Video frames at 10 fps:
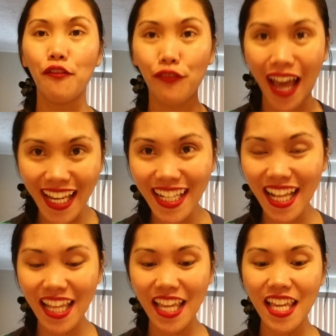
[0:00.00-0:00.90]

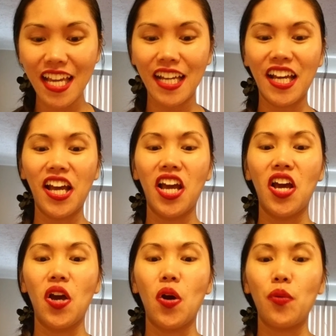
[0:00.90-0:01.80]
finally
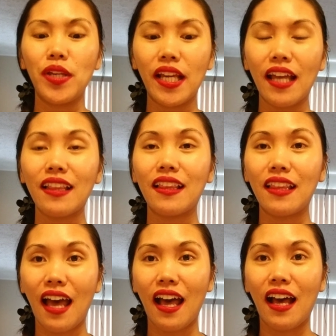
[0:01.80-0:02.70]
we got
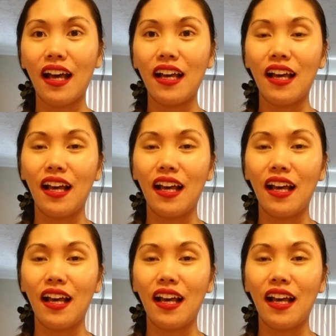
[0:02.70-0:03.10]
the